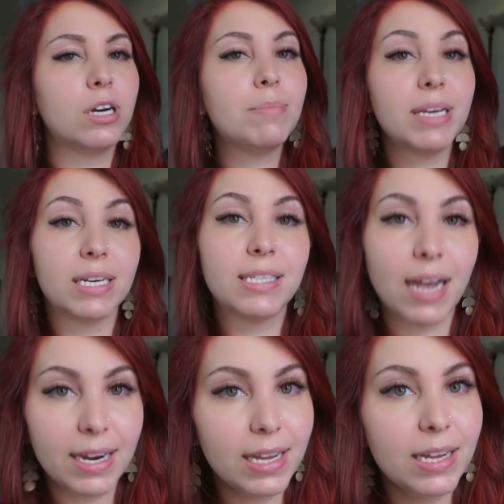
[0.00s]
to be
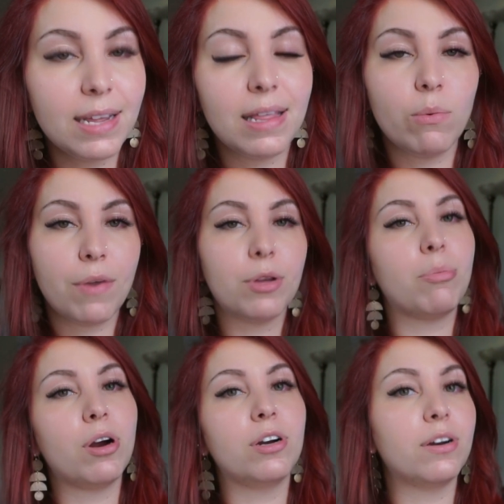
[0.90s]
excited and they want their
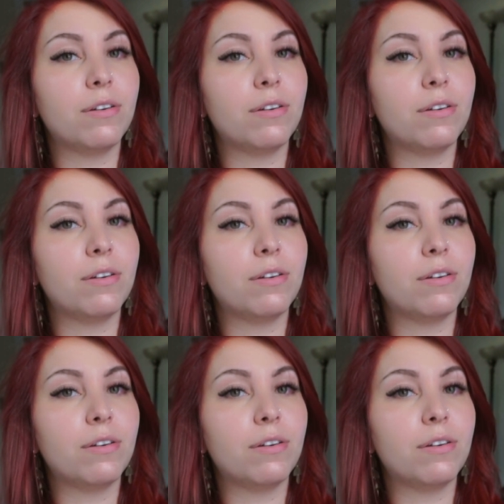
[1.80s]
partner to